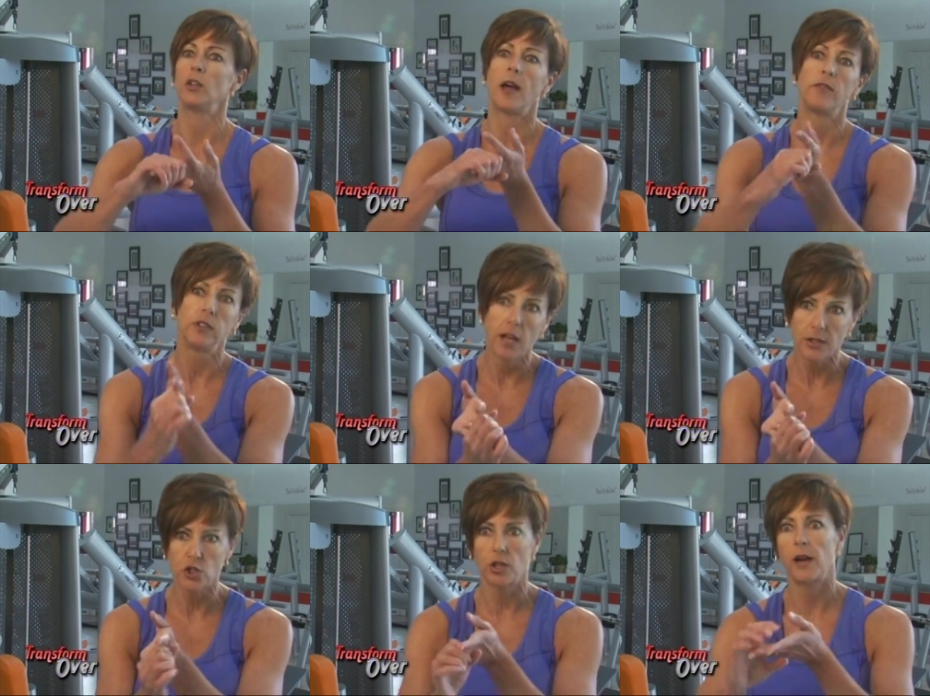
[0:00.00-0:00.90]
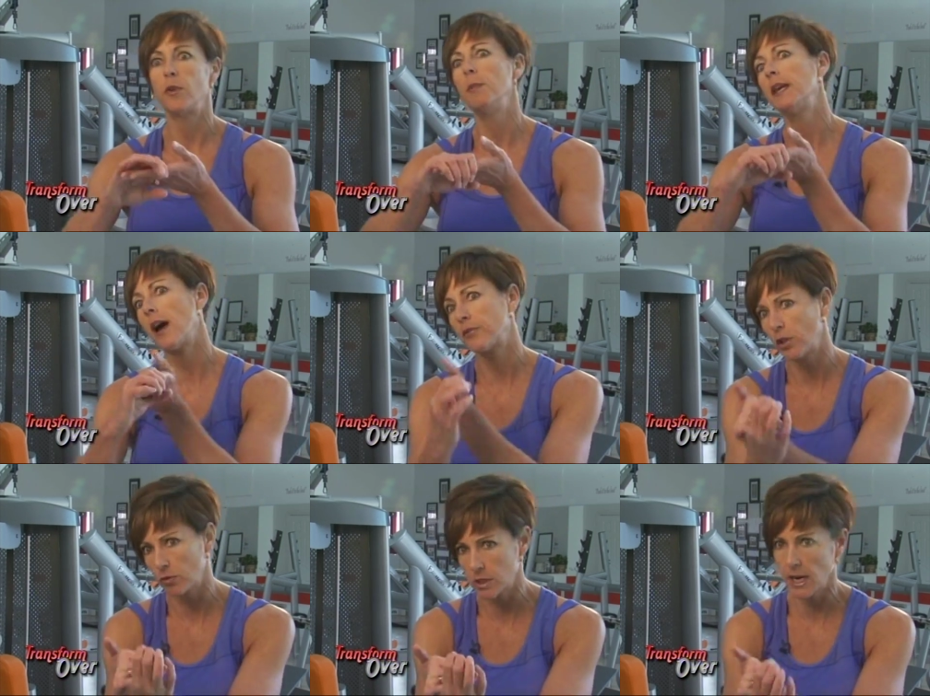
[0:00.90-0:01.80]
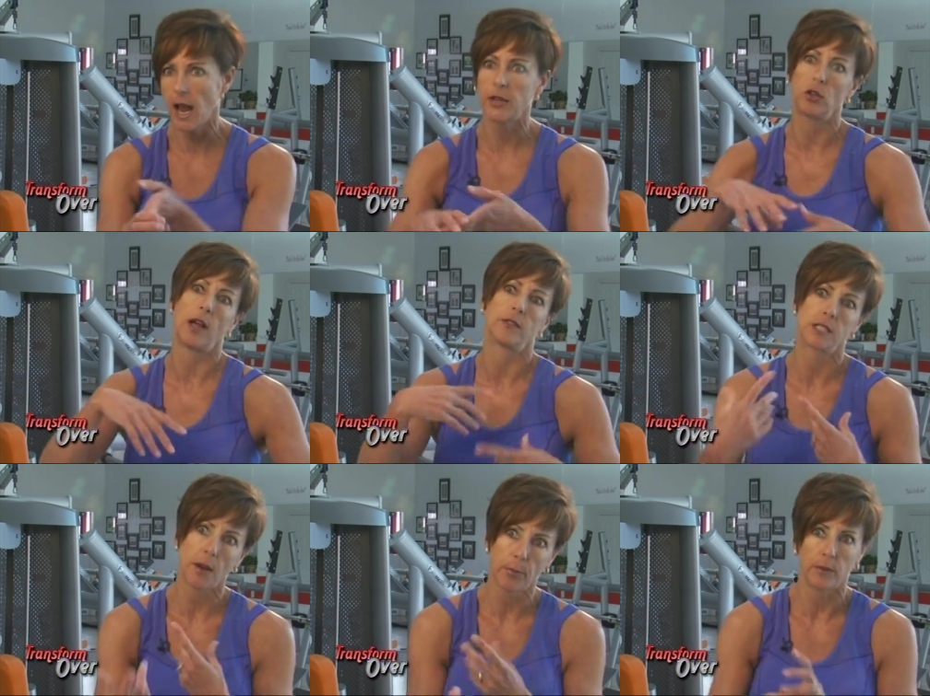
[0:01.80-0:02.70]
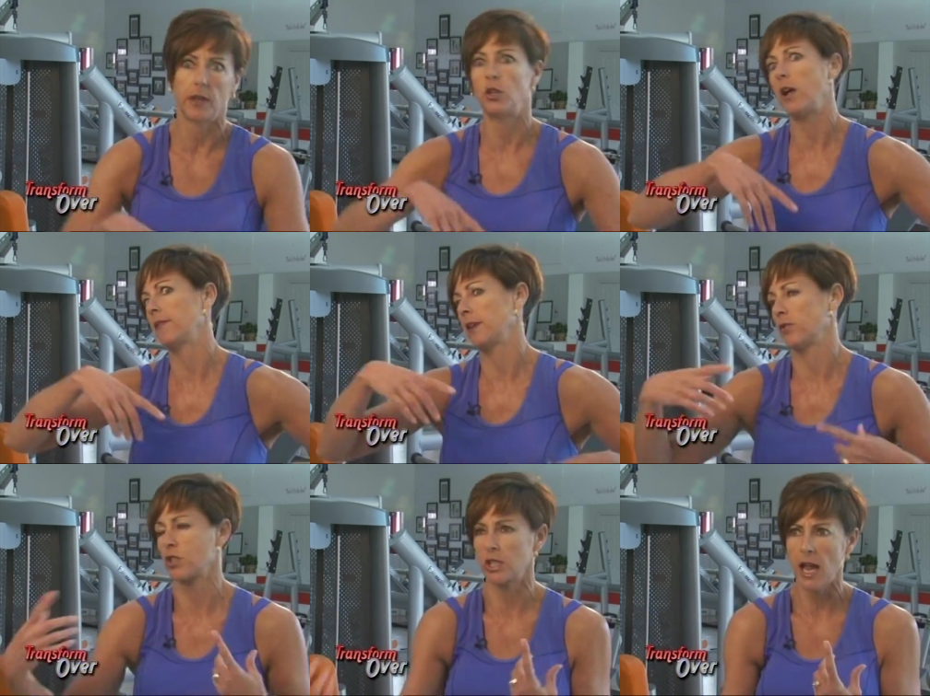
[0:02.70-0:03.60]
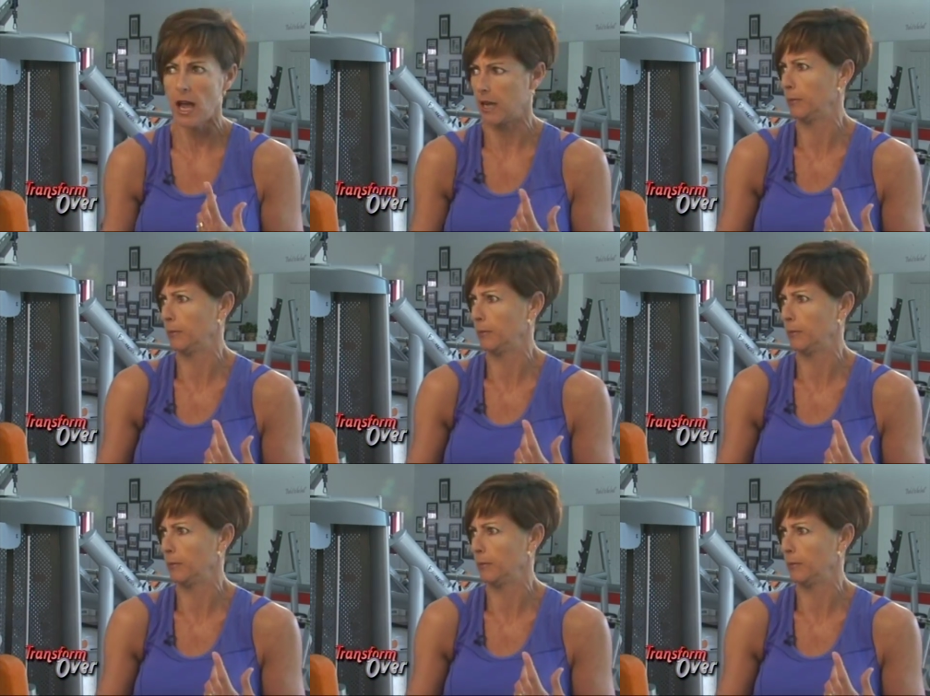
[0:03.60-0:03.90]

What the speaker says: you'll have lunch, you'll have a mid-afternoon snack, you'll have supper, and then you'll have another snack.